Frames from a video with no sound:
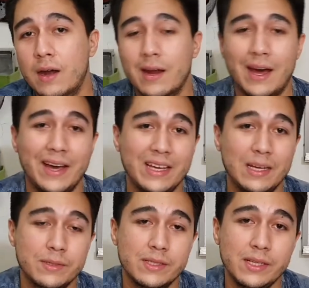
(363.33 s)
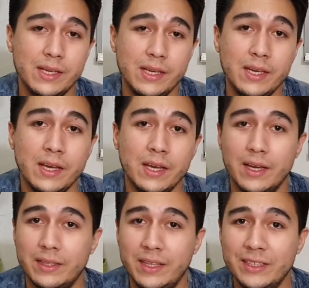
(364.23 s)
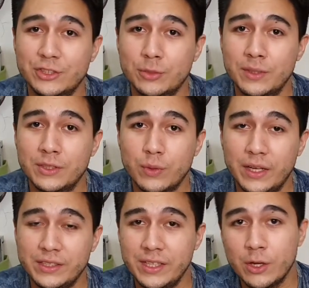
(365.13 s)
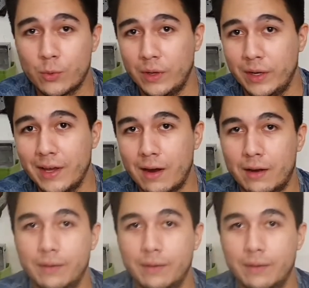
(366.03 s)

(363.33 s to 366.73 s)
IMC, and instrument rating really are.